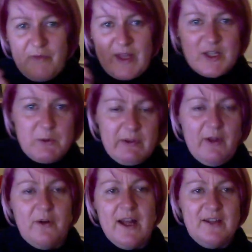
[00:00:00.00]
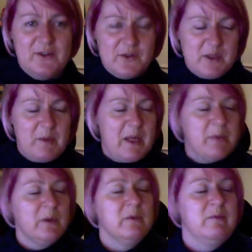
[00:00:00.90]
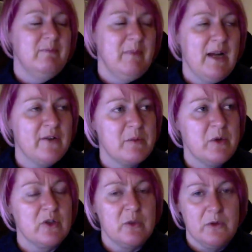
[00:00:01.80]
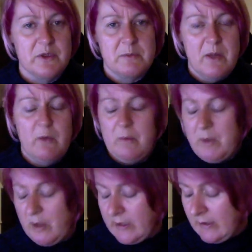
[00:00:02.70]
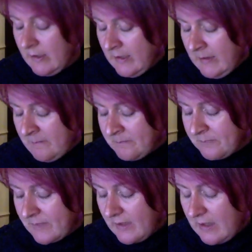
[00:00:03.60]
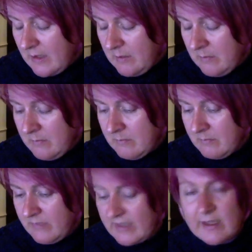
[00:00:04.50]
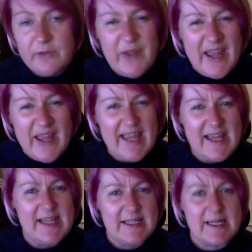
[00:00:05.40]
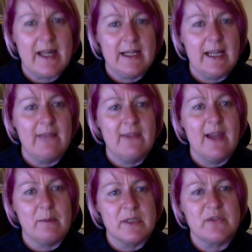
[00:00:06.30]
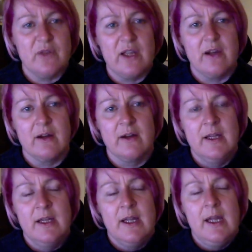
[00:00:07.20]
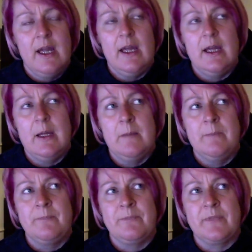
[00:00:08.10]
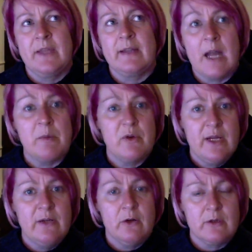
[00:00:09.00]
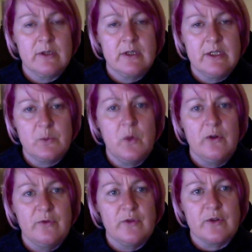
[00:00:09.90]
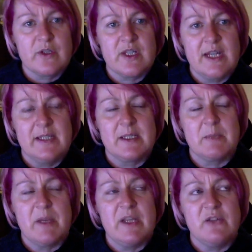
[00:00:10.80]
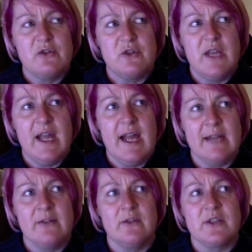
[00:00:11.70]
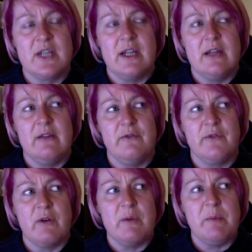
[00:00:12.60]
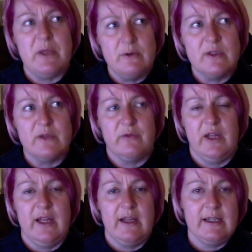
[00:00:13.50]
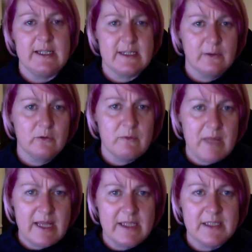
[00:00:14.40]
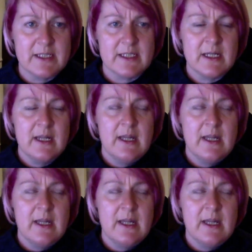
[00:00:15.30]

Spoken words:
things with long handles that people might have smoked at one point. That kind of haze hanging in the atmosphere. And Cabaret Nocturne is one of those scents, but it handles it very beautifully and it still remains